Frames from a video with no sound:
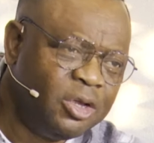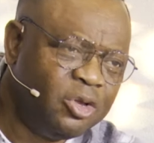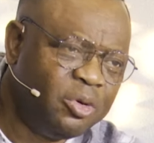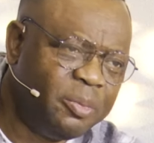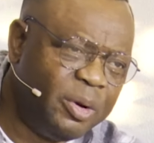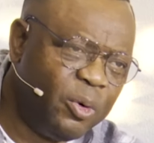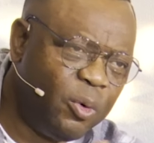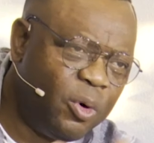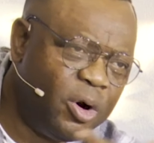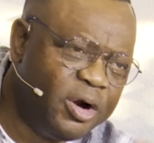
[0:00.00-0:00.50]

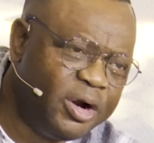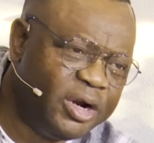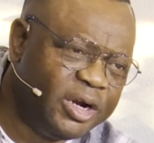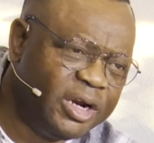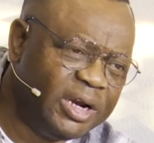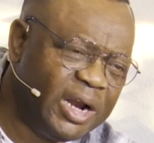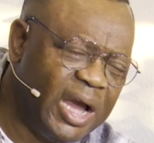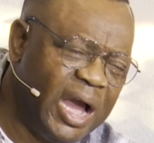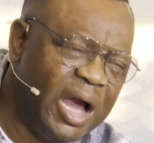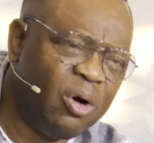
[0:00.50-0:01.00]
you'll be
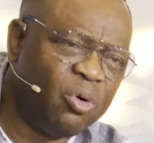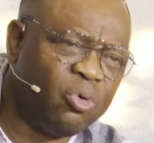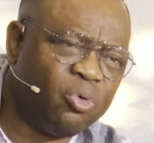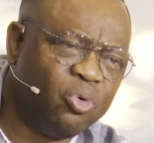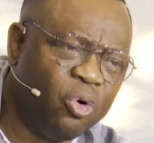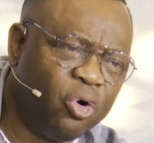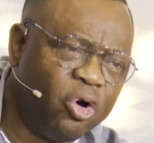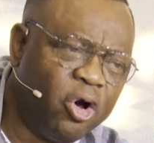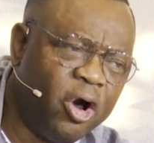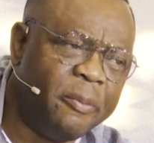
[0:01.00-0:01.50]
wondering how
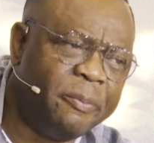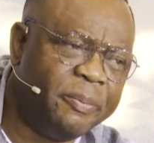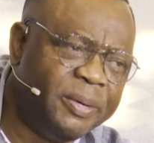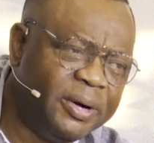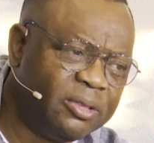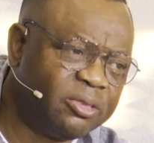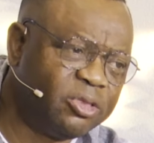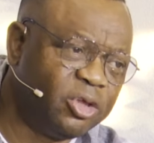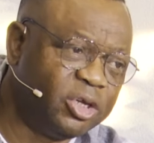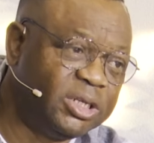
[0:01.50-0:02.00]
could God
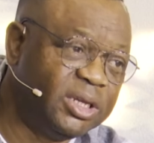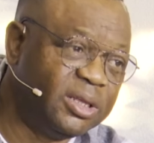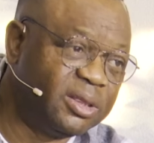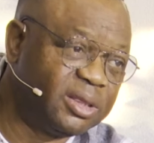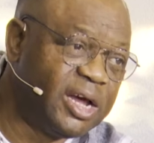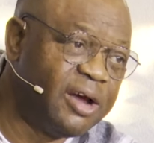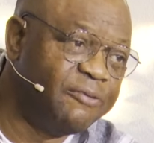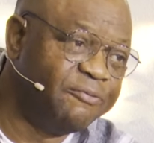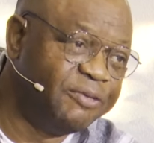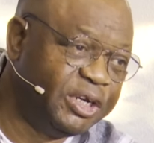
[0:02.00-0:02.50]
bring such a
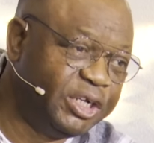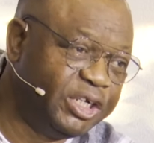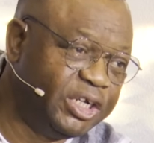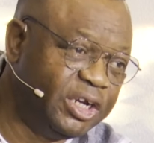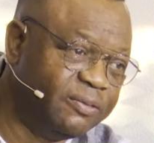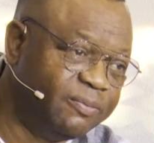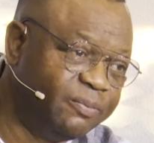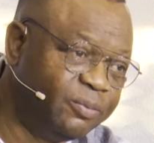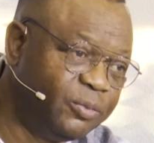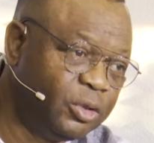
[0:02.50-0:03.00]

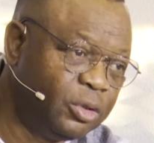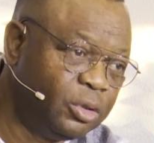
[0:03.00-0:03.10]
salvation